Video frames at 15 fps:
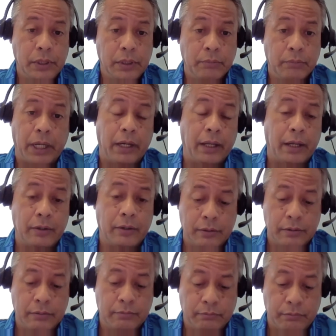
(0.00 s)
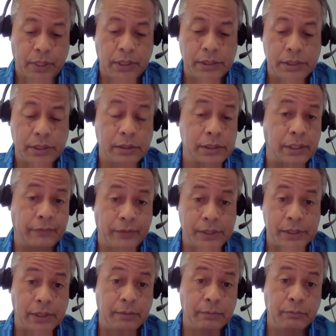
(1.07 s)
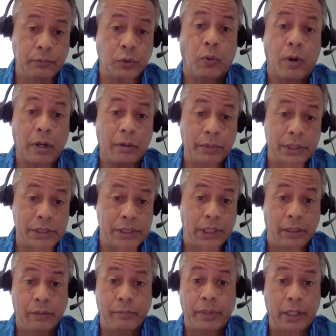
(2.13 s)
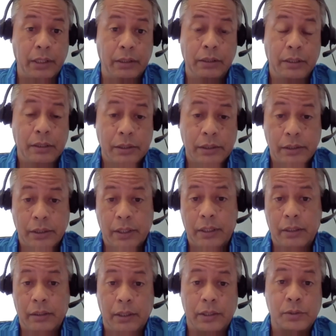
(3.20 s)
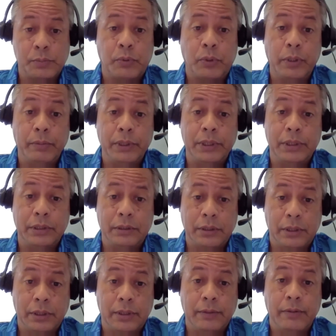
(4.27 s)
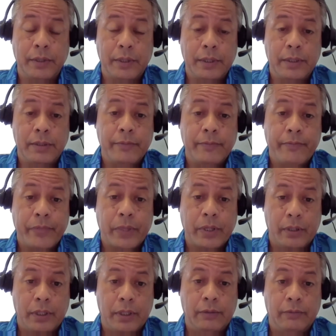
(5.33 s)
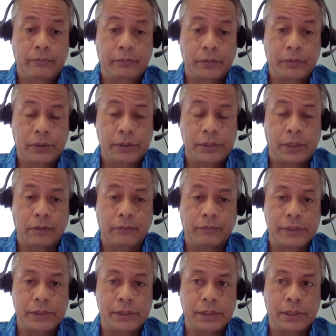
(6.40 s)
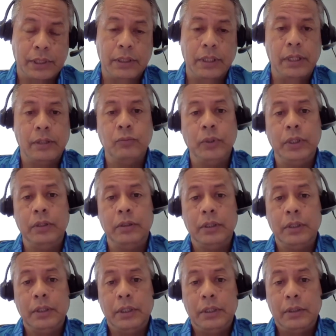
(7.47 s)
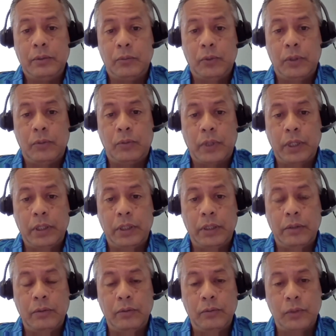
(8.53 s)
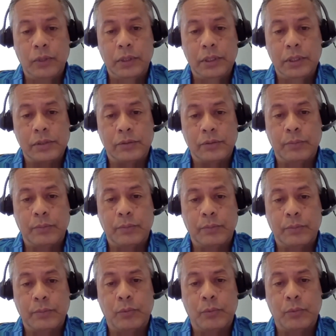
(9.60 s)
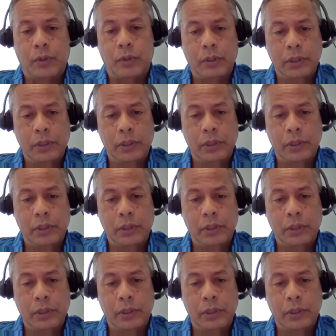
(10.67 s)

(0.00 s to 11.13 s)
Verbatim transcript: Palau, Marshalls, FSM, Guam, and CNMI. Uh, that's prohibited uh, oh, uh, shark fishing. And then we we're working with this group called the